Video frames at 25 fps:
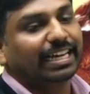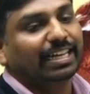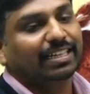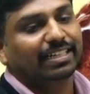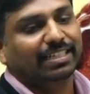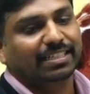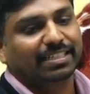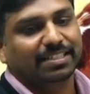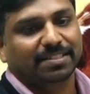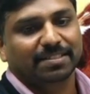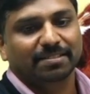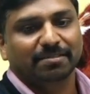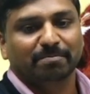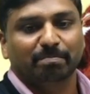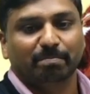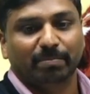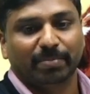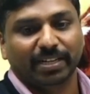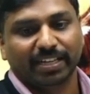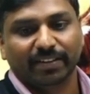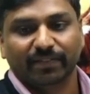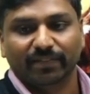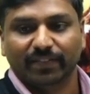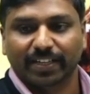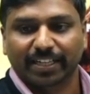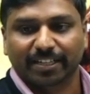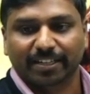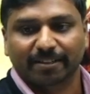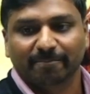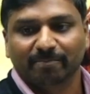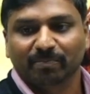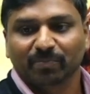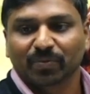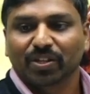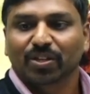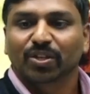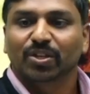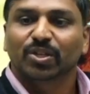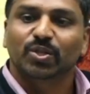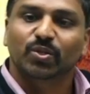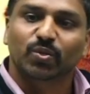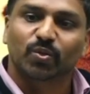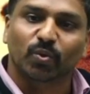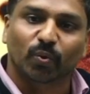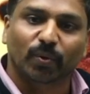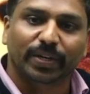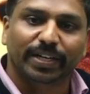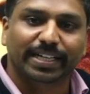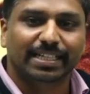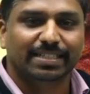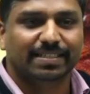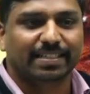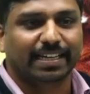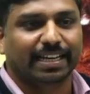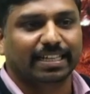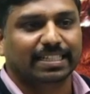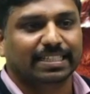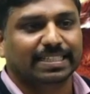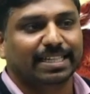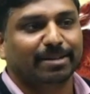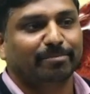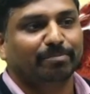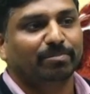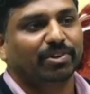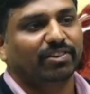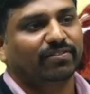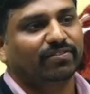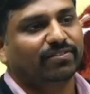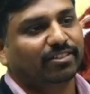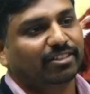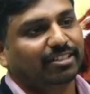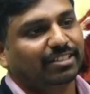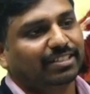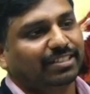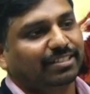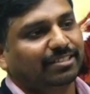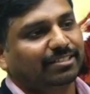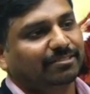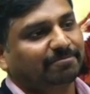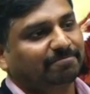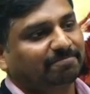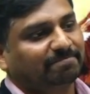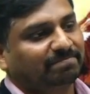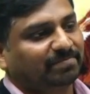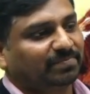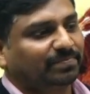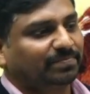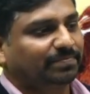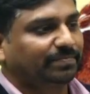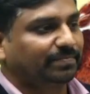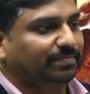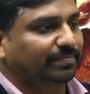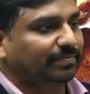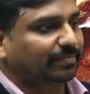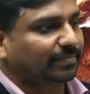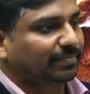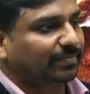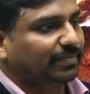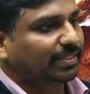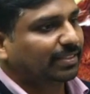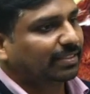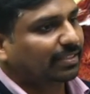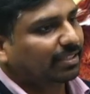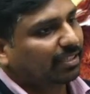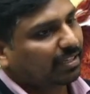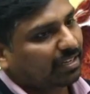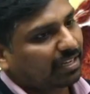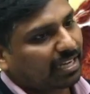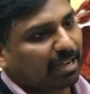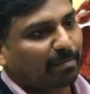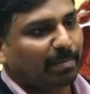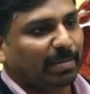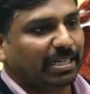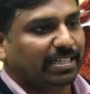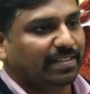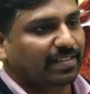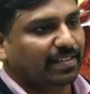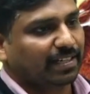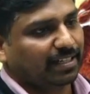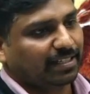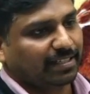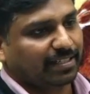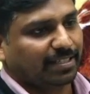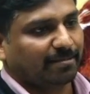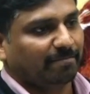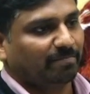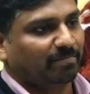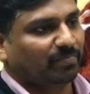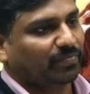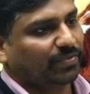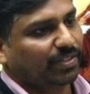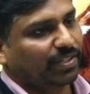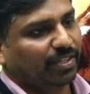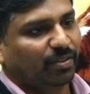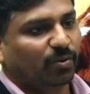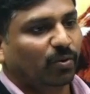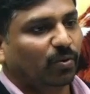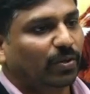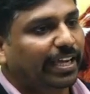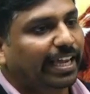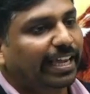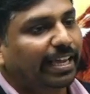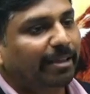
its benefit. So it is an example for commensalism. Okay,